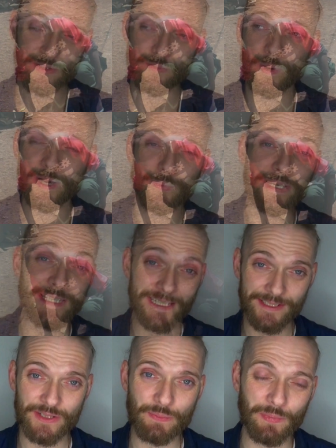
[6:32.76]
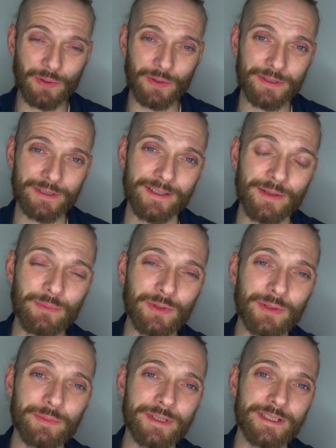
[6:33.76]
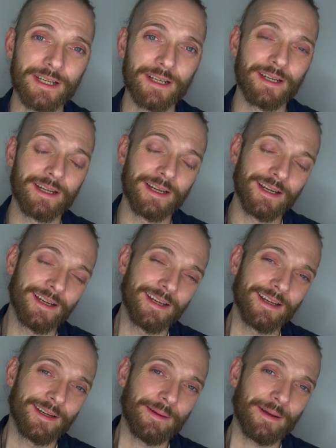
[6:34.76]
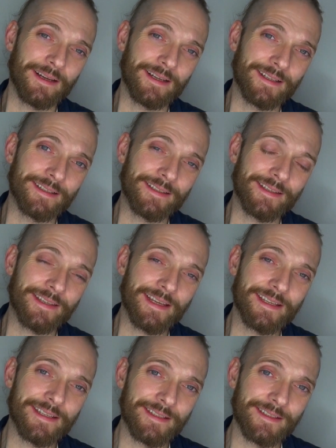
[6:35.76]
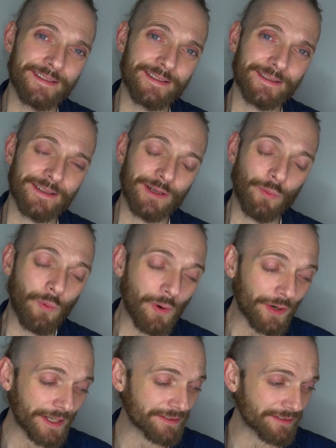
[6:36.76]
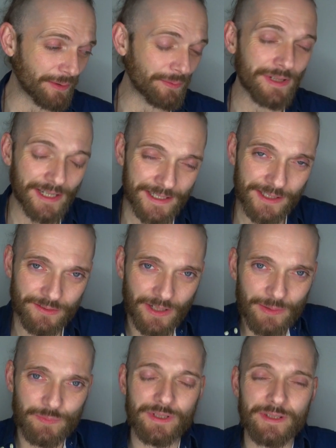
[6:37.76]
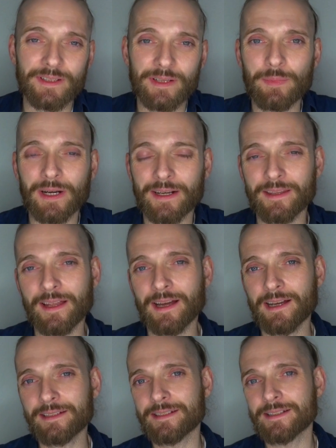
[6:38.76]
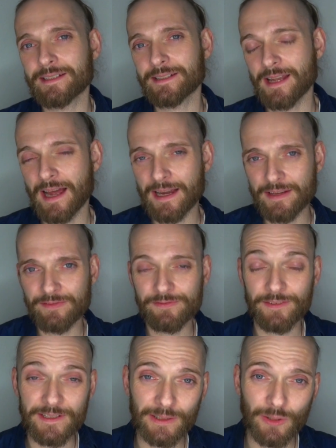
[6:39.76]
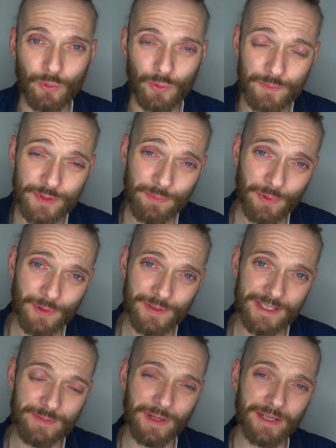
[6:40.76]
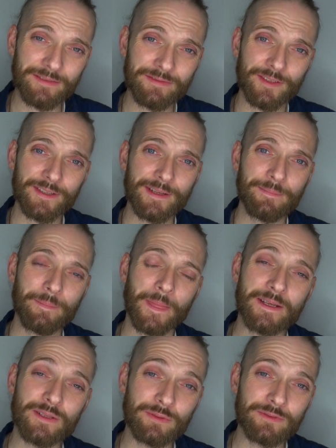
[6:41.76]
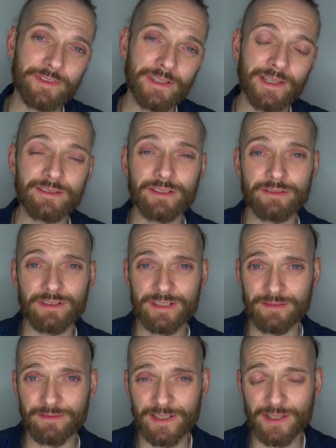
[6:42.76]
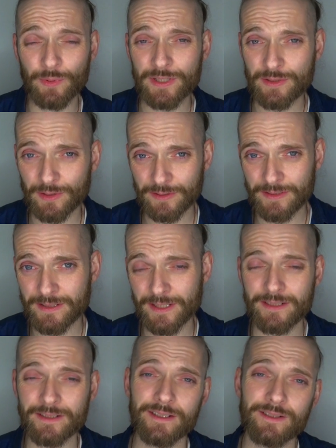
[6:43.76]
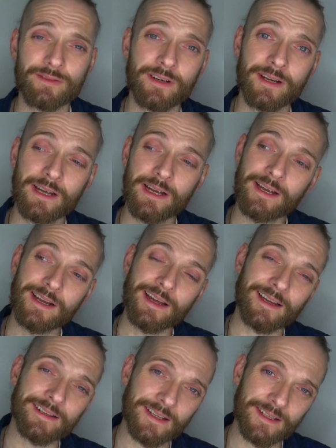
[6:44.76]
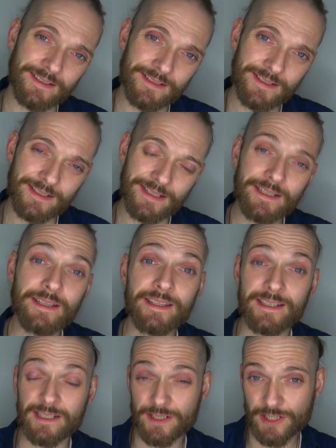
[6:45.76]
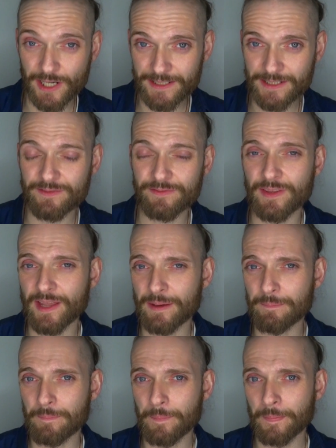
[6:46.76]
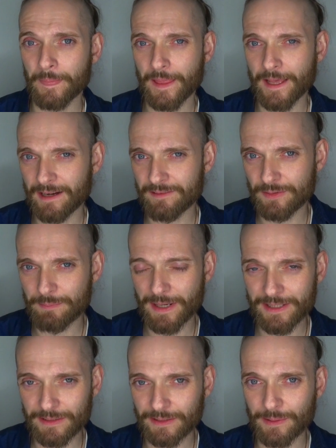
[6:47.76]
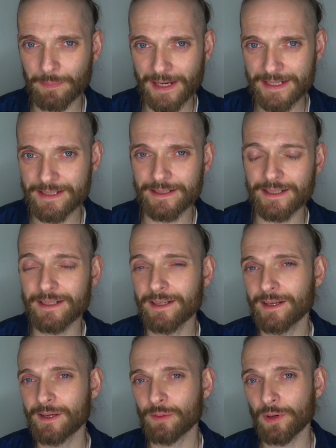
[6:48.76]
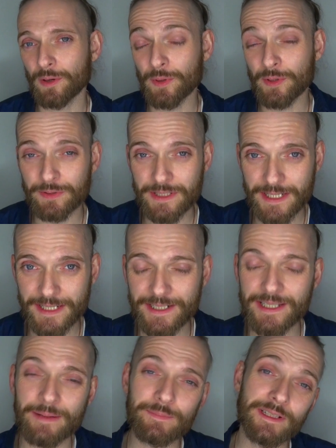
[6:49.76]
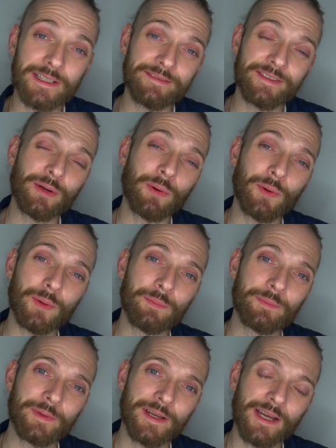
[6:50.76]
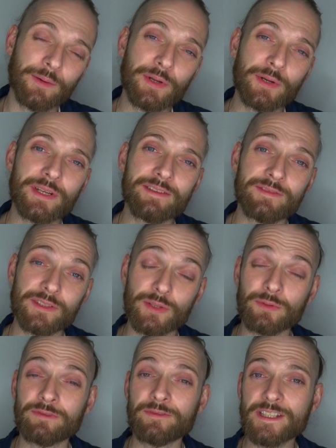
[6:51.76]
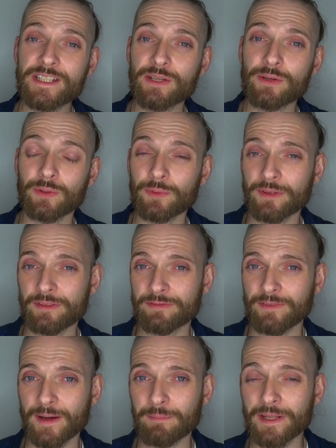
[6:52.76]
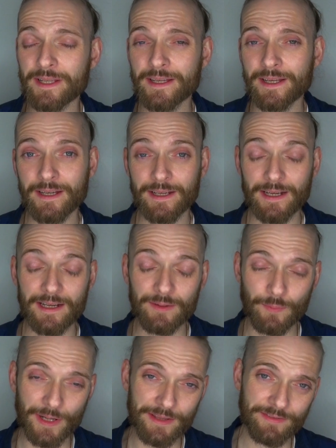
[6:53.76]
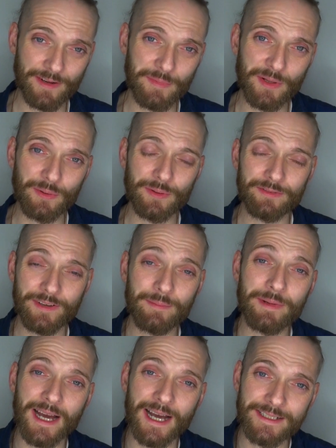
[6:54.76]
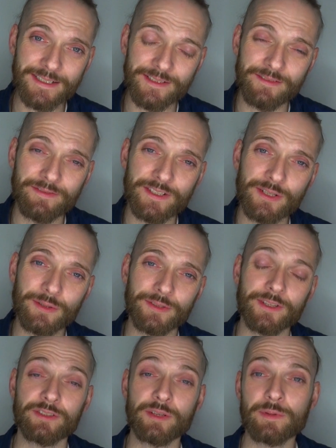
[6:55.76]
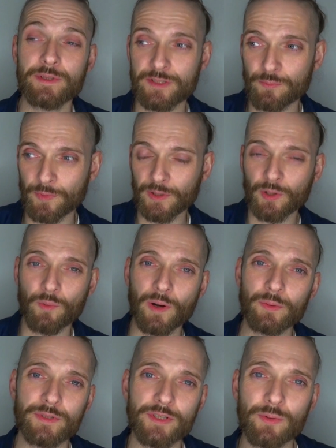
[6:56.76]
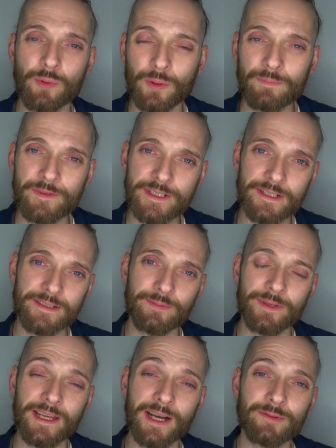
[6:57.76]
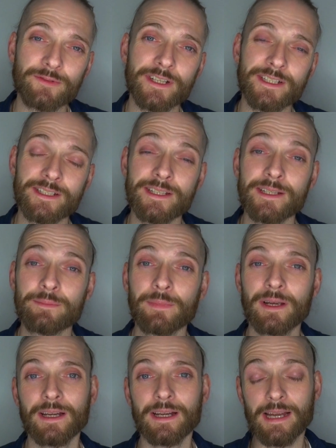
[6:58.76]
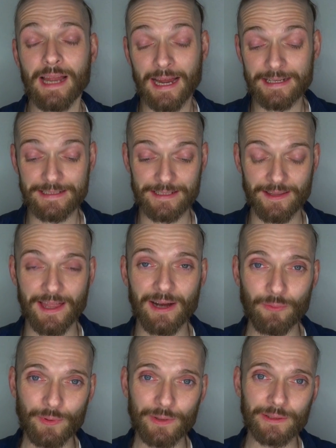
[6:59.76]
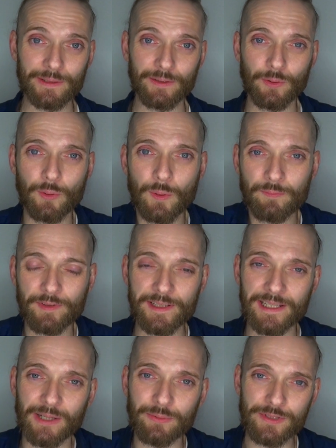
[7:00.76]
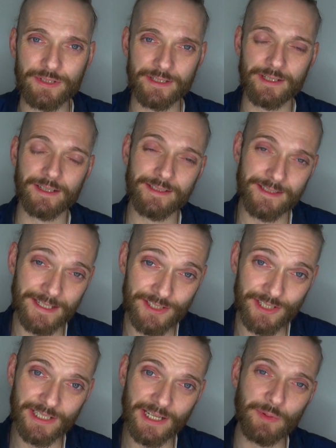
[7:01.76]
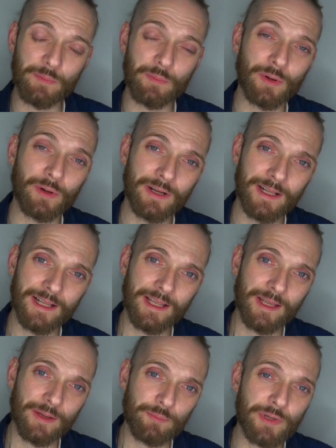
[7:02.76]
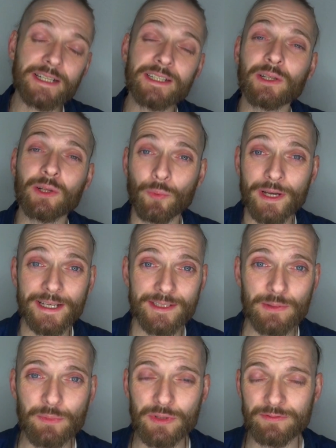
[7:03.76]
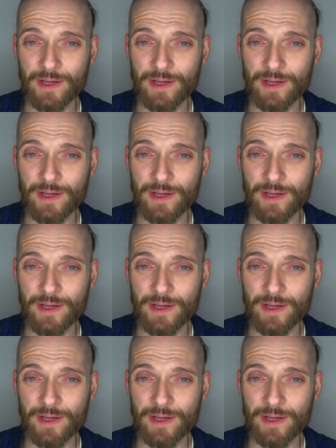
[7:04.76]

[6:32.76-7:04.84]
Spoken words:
where we need support at the moment. They are walking around like crabs on the back of their hands. I feel home support is better for them. I don't feel they're at risk of any witch doctors, etc. And I can see that there's a chance for them. They have a mental capacity where we could teach them to live at home. And we could even do physio with the family, where the family act as the physiotherapist, and we'll go out and do home visits with the outreach team, and that will hopefully allow us to start teaching them a more practical way to move their